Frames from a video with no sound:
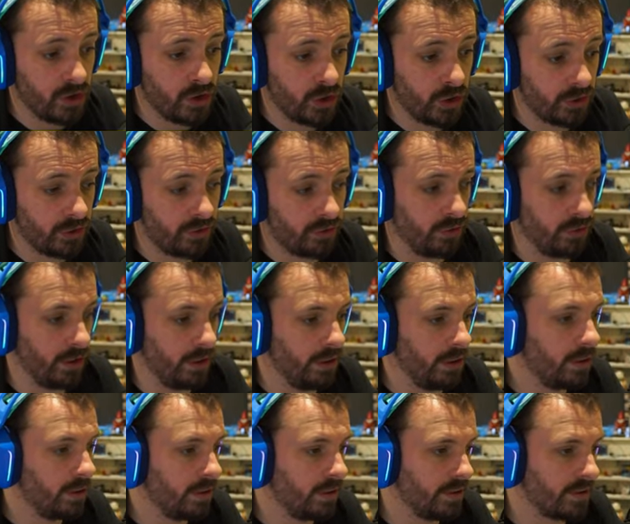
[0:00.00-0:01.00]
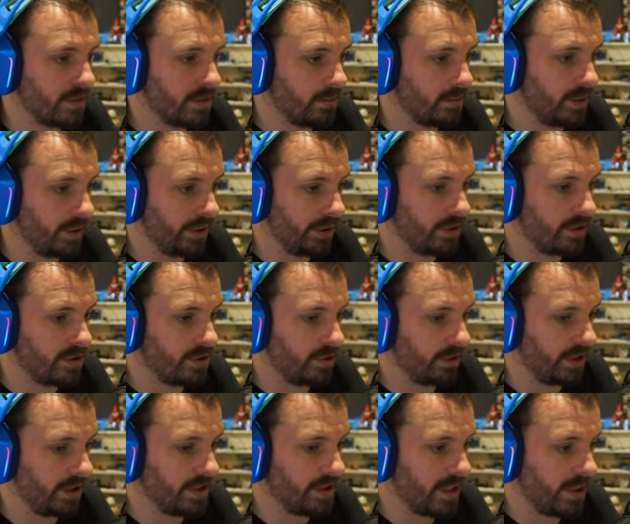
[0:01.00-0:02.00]
should grow at some point
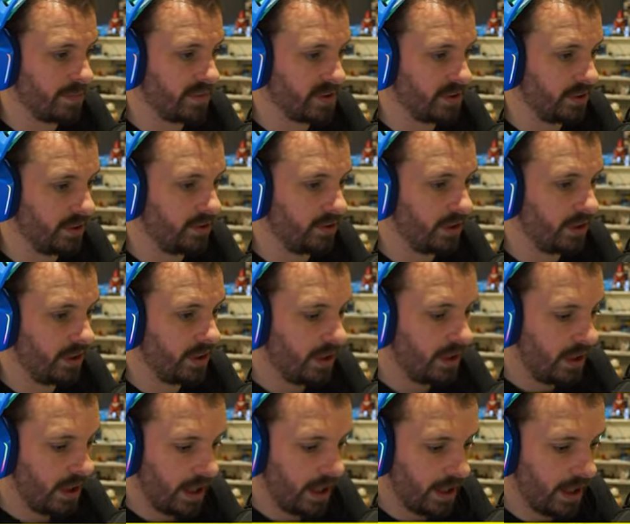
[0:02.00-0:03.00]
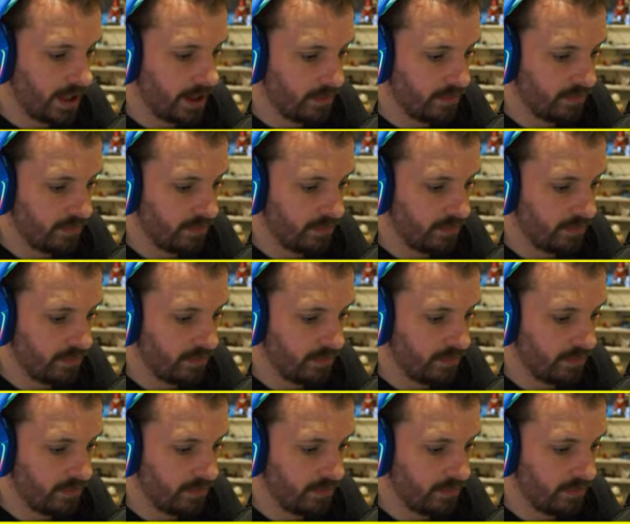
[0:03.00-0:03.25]
during this episode. Um,